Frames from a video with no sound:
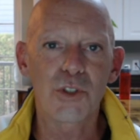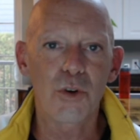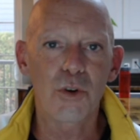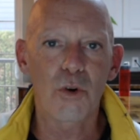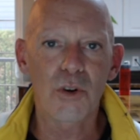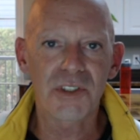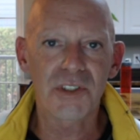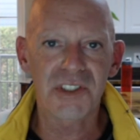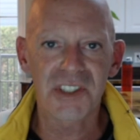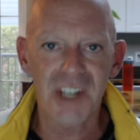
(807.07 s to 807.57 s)

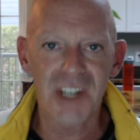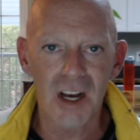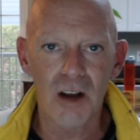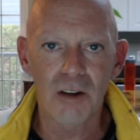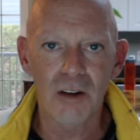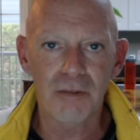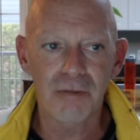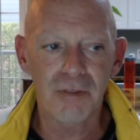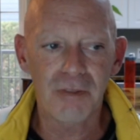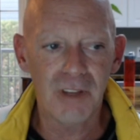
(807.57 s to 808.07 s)

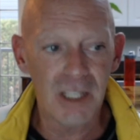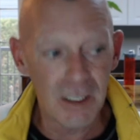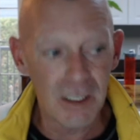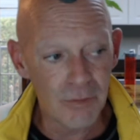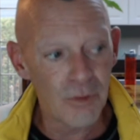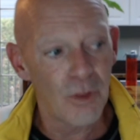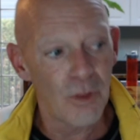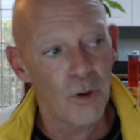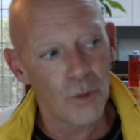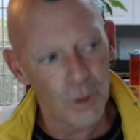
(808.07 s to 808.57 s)
yourself,
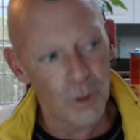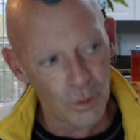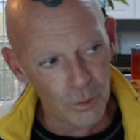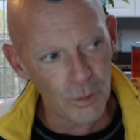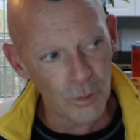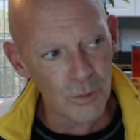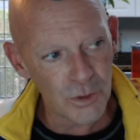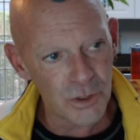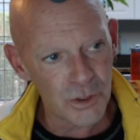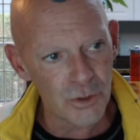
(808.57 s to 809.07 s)
even though you
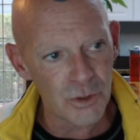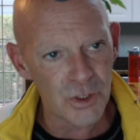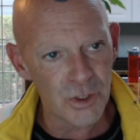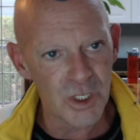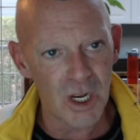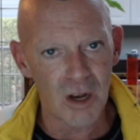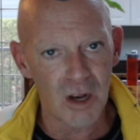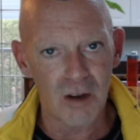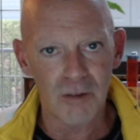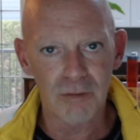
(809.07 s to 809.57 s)
lose
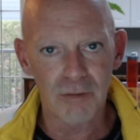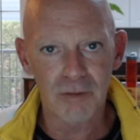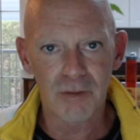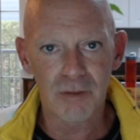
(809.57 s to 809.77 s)
yourself.